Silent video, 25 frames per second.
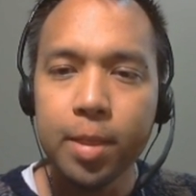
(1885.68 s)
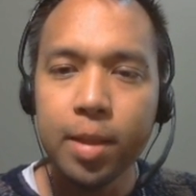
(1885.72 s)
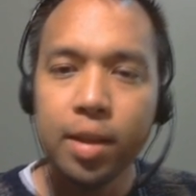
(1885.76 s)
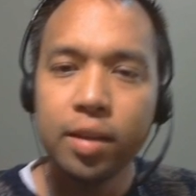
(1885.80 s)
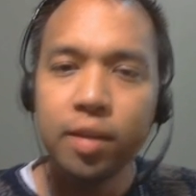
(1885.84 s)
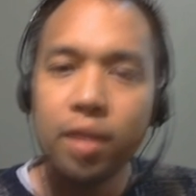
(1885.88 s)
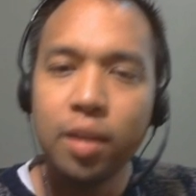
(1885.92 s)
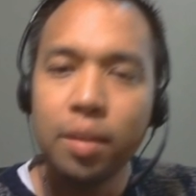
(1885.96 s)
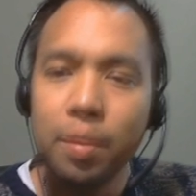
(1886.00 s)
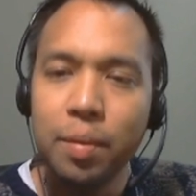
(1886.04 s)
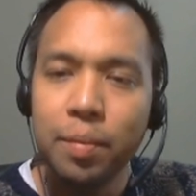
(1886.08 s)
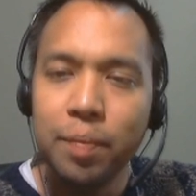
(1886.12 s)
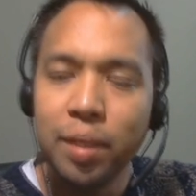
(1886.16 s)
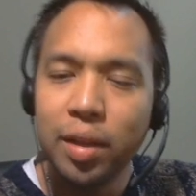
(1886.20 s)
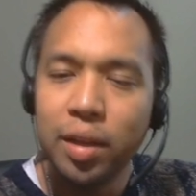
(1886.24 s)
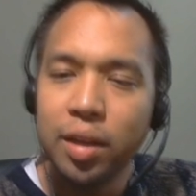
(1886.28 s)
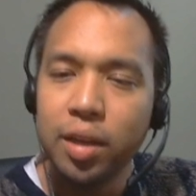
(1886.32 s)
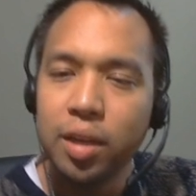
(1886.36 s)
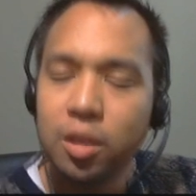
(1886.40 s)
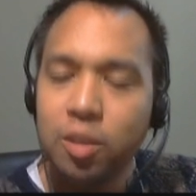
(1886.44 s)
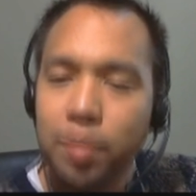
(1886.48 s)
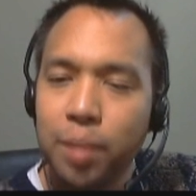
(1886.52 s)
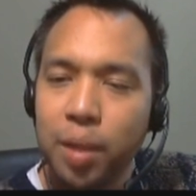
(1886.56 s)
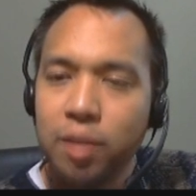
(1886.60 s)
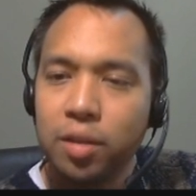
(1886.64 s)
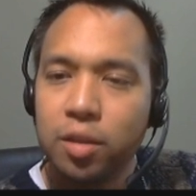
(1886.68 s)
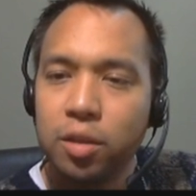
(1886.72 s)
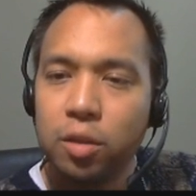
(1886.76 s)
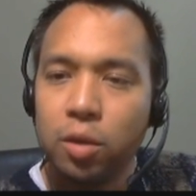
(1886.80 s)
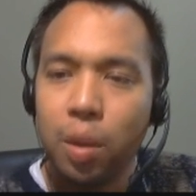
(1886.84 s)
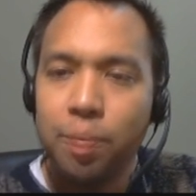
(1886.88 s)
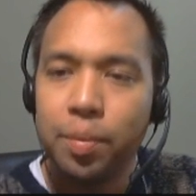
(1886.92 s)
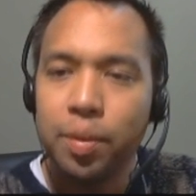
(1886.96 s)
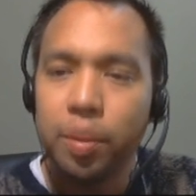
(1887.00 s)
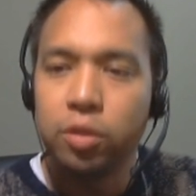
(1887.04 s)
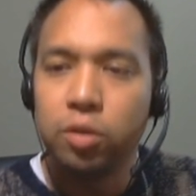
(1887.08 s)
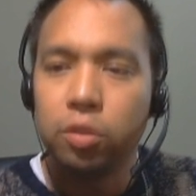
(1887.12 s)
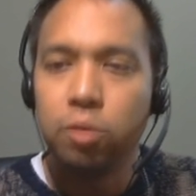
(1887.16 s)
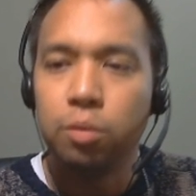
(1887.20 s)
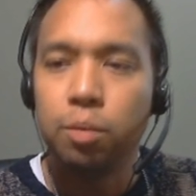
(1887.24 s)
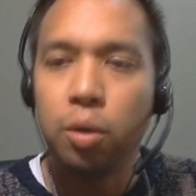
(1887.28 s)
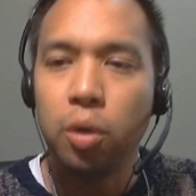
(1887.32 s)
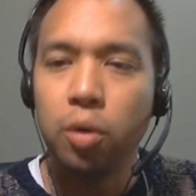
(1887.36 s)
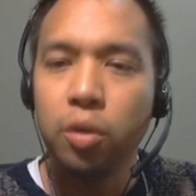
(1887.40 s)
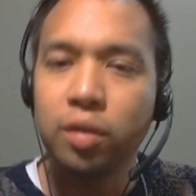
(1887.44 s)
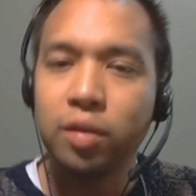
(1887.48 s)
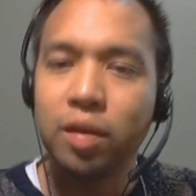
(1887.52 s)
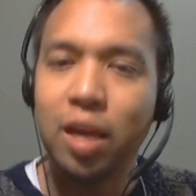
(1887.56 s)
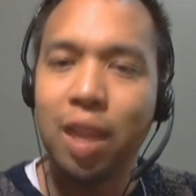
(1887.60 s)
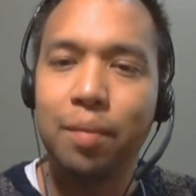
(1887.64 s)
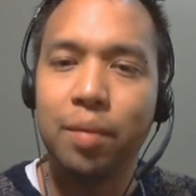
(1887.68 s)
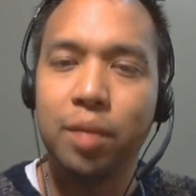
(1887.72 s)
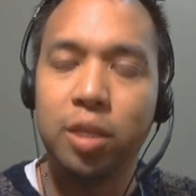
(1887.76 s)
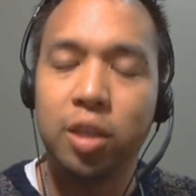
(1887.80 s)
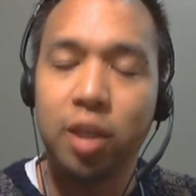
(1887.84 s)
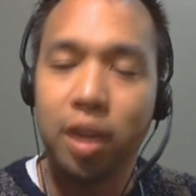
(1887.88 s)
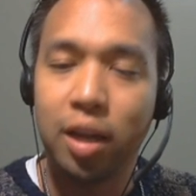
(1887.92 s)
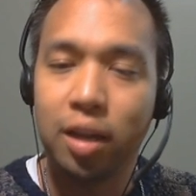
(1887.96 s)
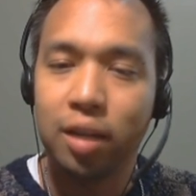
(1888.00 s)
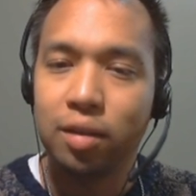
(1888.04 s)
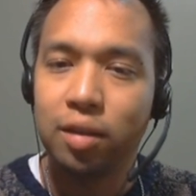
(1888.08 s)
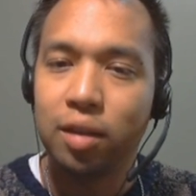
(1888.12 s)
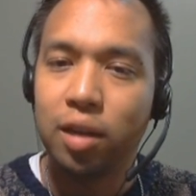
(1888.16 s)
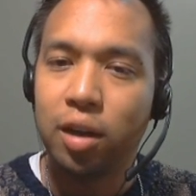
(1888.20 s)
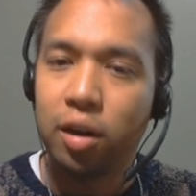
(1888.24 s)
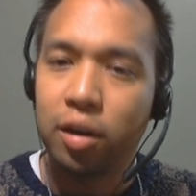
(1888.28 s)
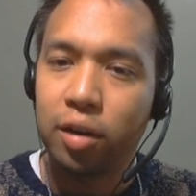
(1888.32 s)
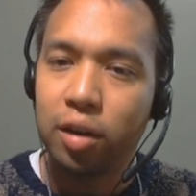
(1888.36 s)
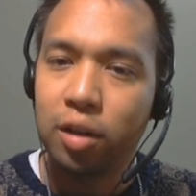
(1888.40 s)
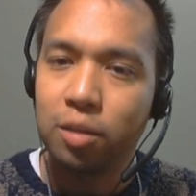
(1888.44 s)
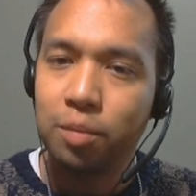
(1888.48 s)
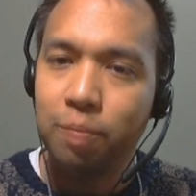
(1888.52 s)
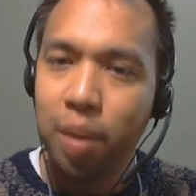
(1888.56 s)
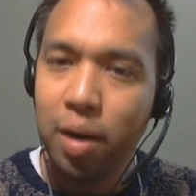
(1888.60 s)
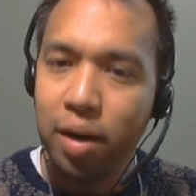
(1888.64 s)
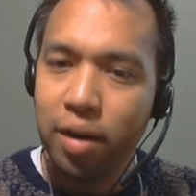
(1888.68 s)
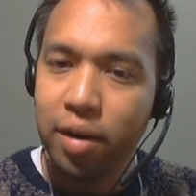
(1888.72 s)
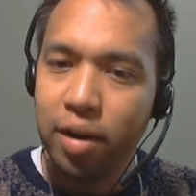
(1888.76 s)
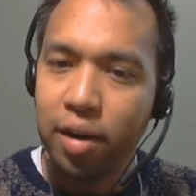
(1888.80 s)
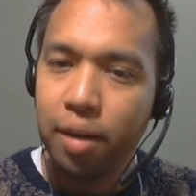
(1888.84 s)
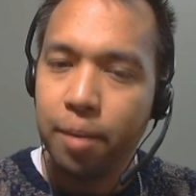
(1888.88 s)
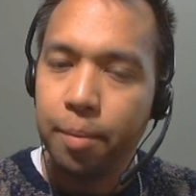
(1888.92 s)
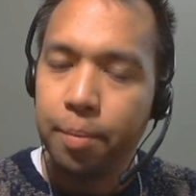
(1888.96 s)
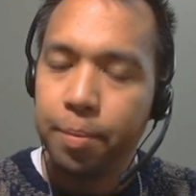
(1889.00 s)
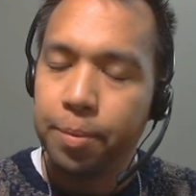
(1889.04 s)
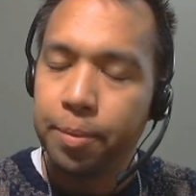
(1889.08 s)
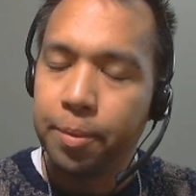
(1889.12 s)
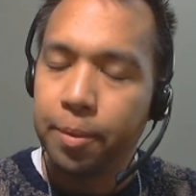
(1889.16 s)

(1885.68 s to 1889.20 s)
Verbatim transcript: Some abilities, spells, and weapons do bonus damage against the target's barrier.